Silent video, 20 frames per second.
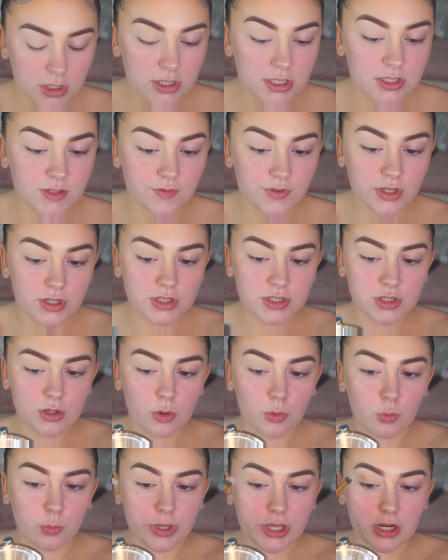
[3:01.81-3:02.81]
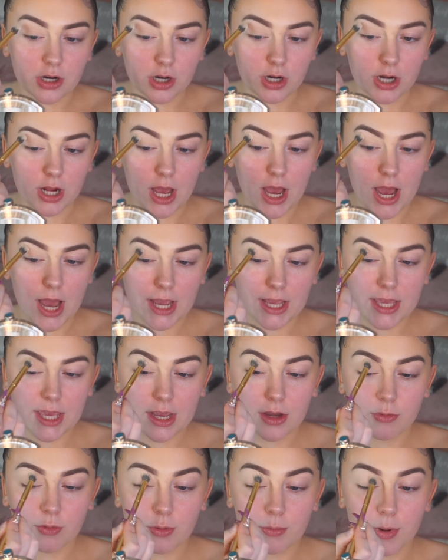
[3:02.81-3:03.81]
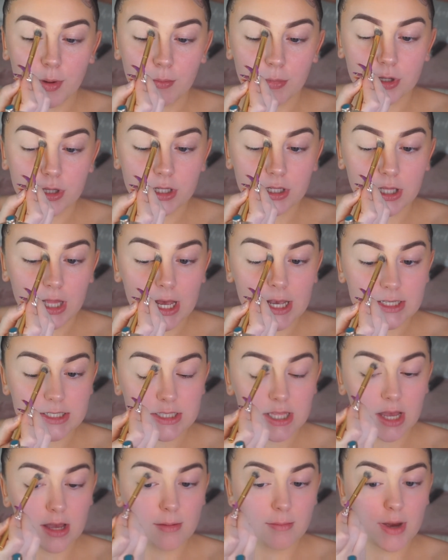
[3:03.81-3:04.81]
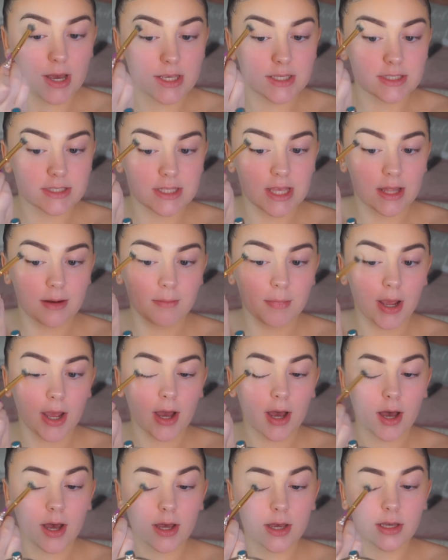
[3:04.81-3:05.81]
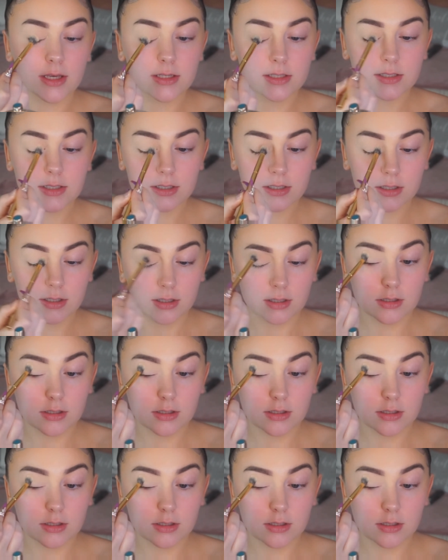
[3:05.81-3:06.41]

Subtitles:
This feels so weird. I can't remember the last time I set my eyes.